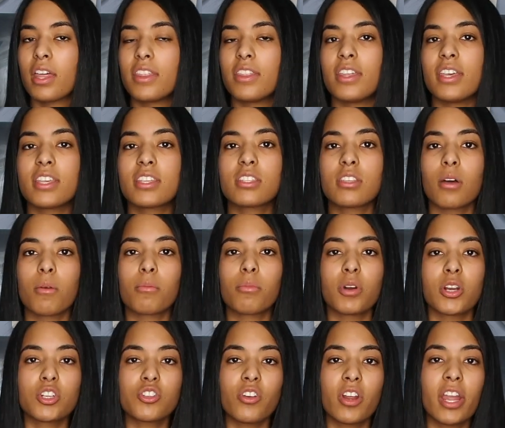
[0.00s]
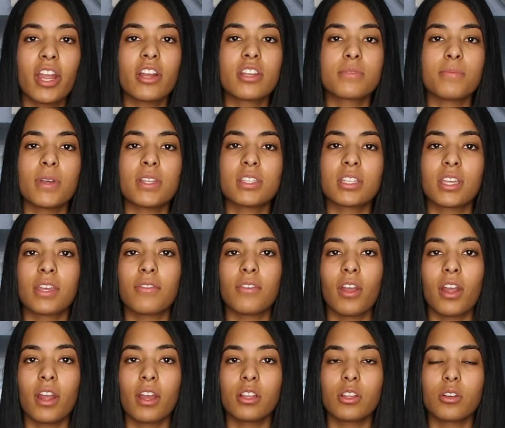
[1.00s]
this brush right here is meant to give
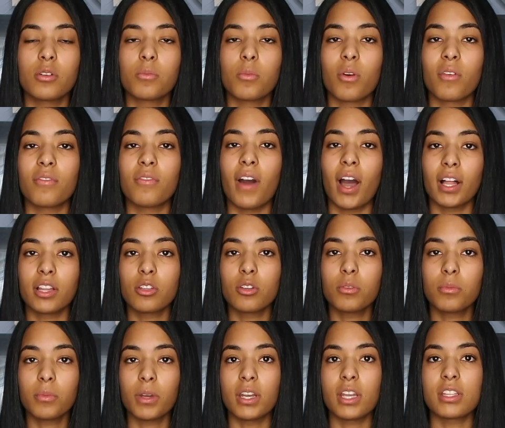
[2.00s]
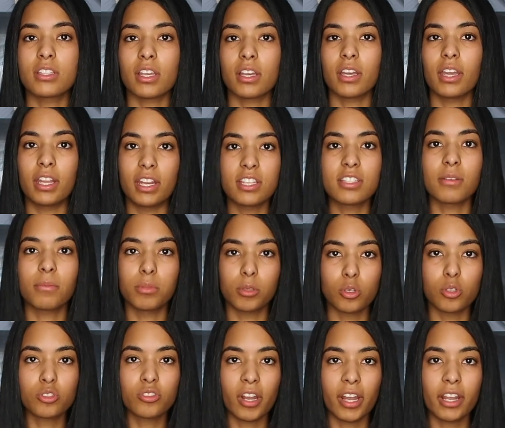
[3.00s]
your hair a little more volume, and it is a
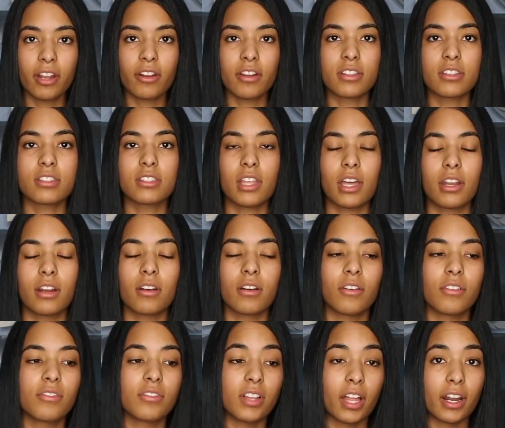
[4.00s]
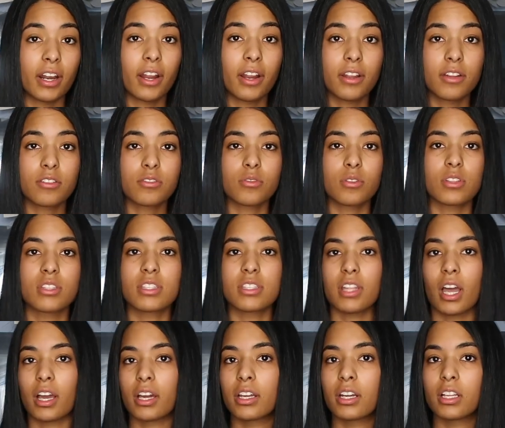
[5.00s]
blow dryer. It's not a flat iron, so it's
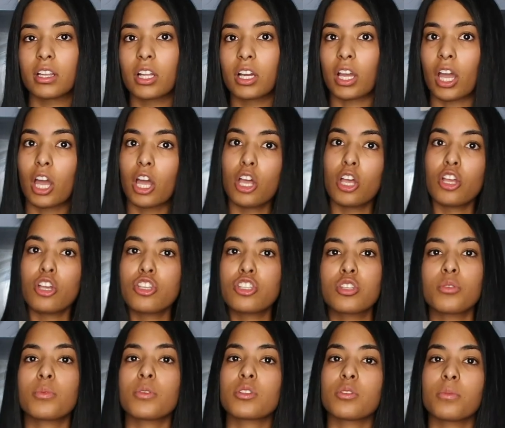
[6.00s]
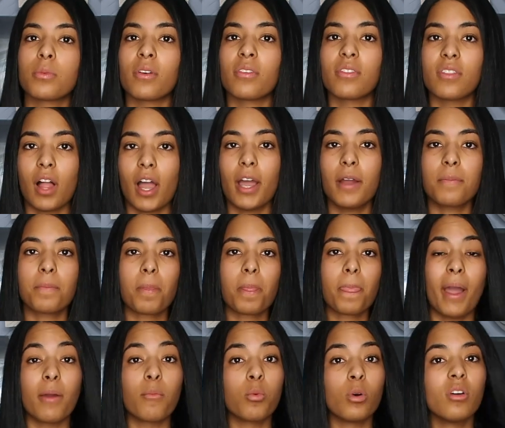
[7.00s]
not gonna look super, super flat.
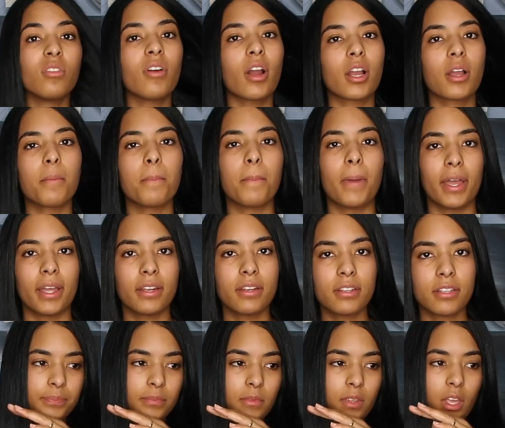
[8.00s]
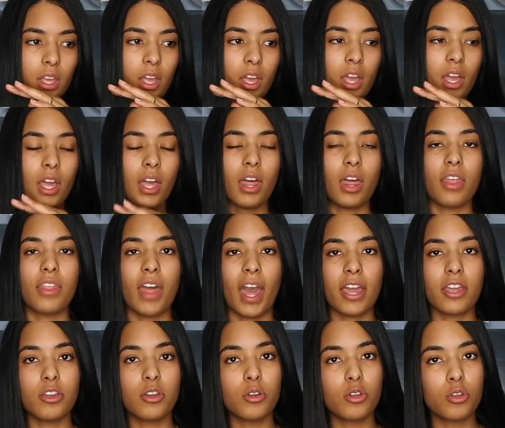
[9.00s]
I will recommend
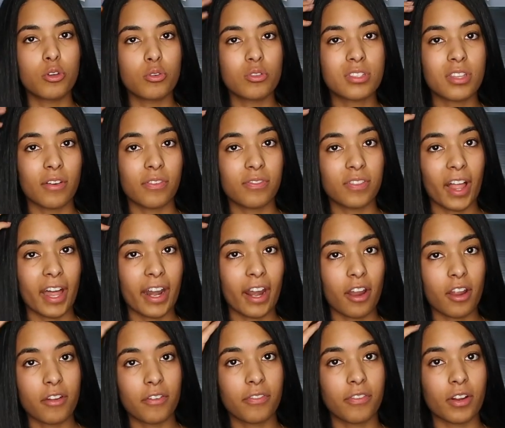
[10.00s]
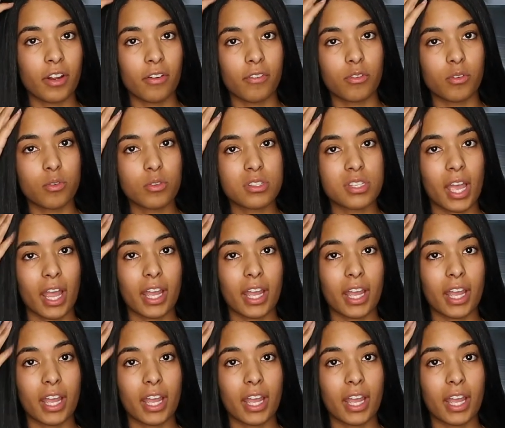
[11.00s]
that you use the flat iron for your roots.